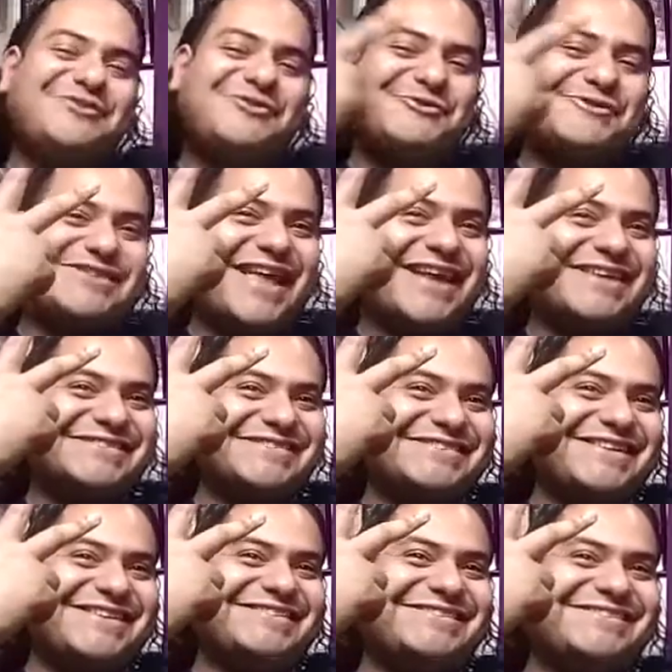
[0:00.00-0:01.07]
2 slices
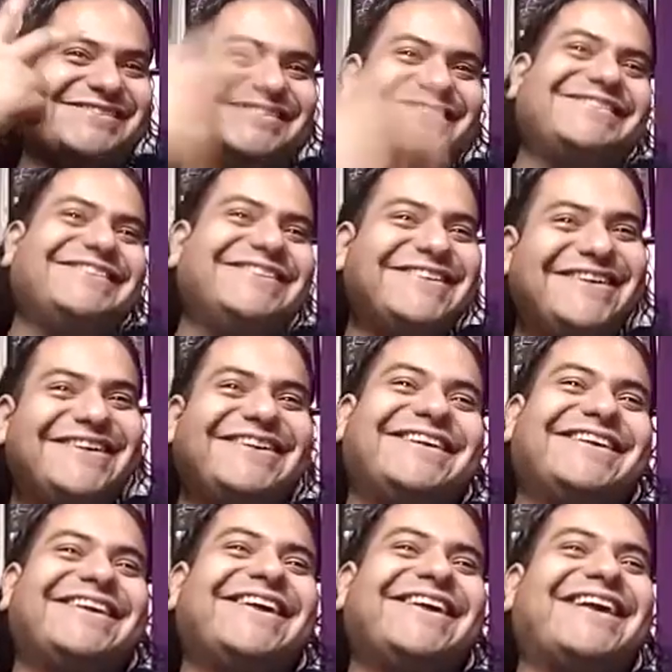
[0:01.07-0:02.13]
each."
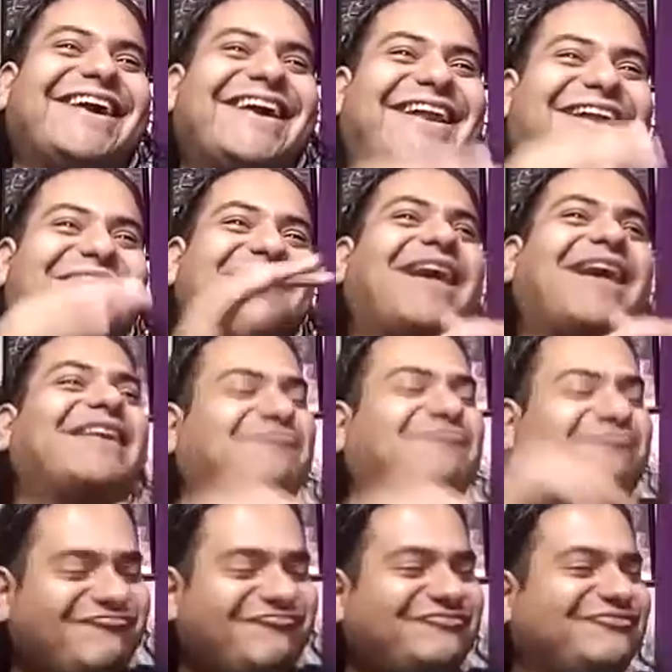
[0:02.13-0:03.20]
And I'm like,
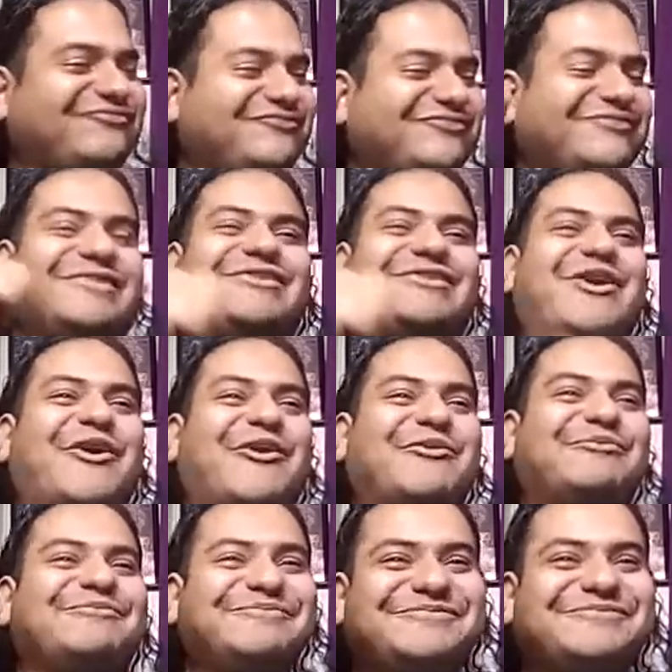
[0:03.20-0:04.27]

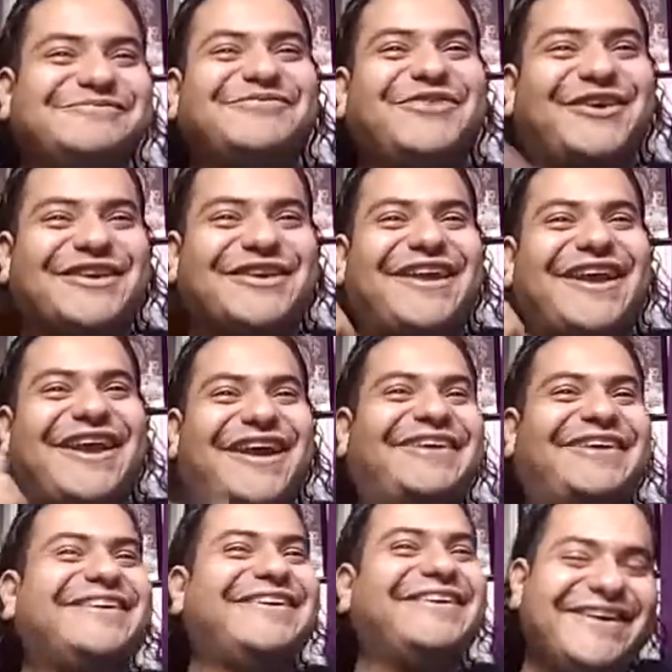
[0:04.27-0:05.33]
"Dope. Fuck yeah.
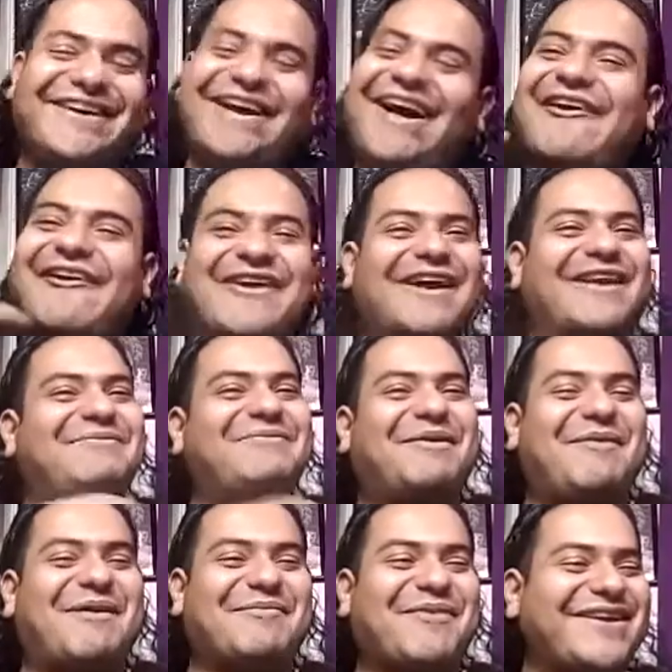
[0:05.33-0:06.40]
I'll go get them
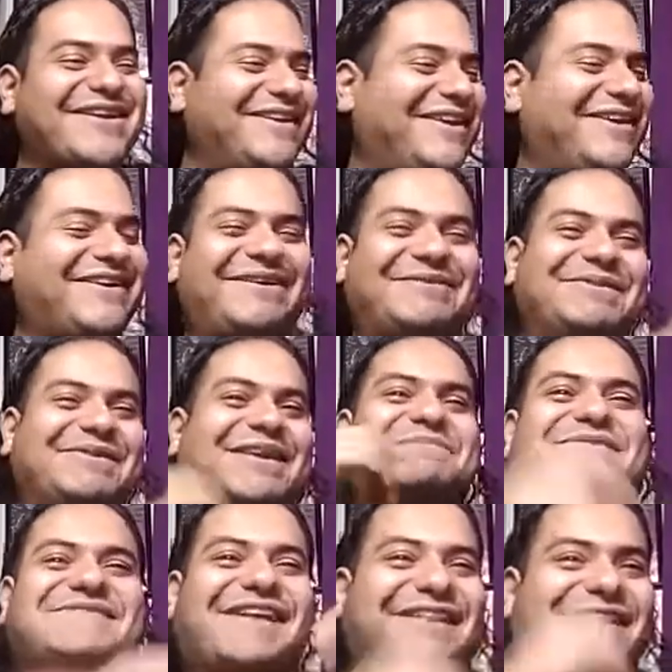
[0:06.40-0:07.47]
on my break. You know, I'll
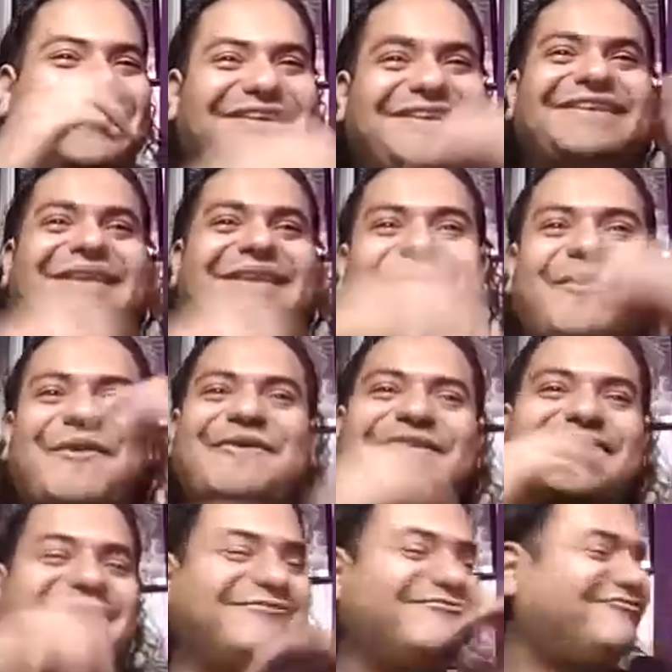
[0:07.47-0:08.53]
keep selling, keep
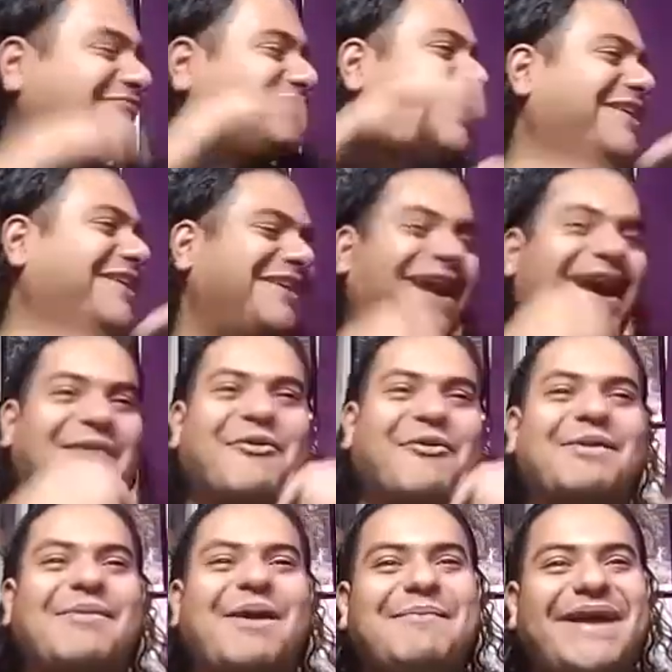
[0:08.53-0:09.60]
going. I'm
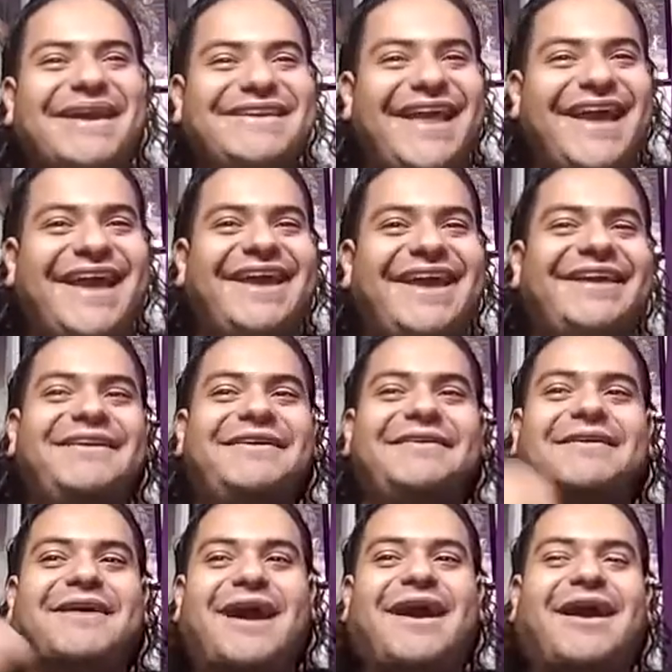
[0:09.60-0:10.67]
going about my day.
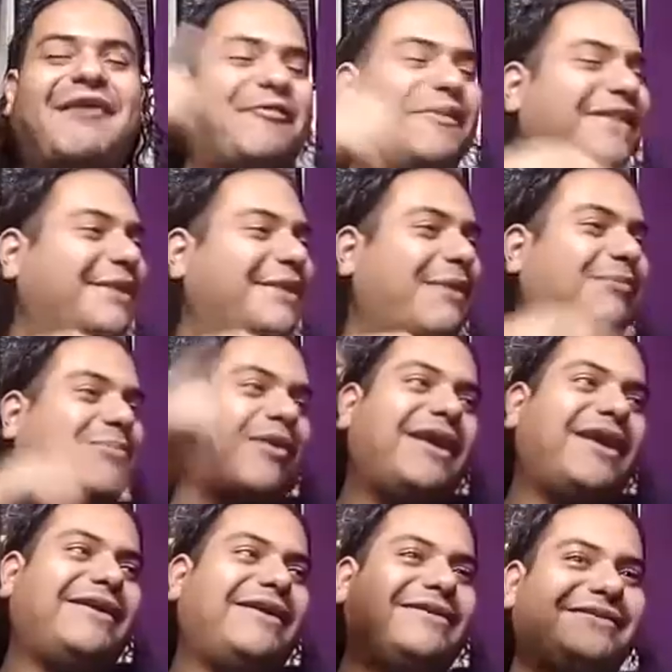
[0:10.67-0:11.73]
I finally get my
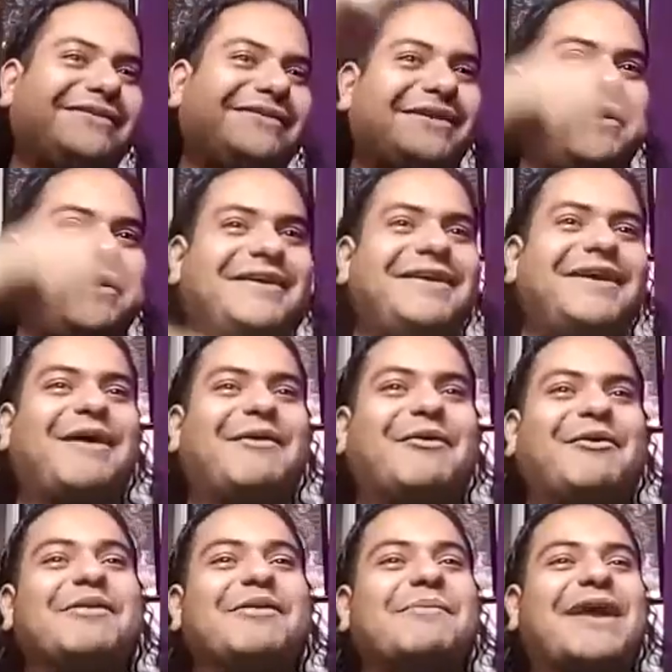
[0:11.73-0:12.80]
break. I'll
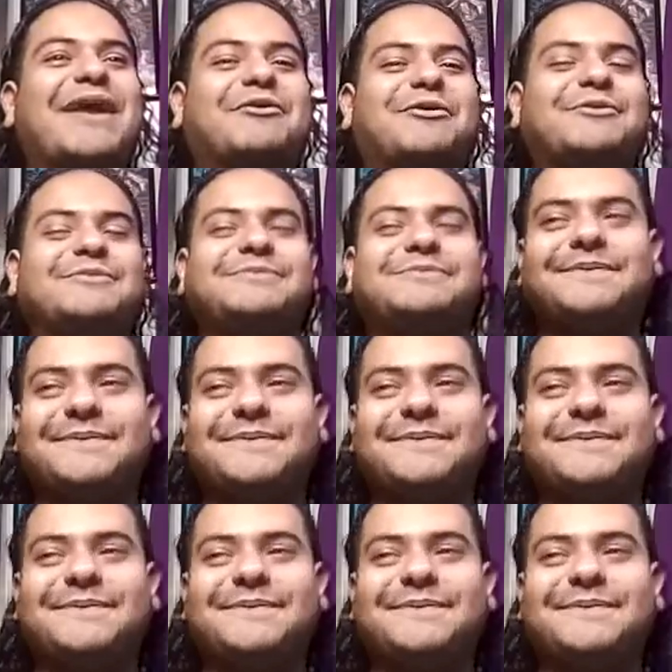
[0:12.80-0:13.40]
go to the back room."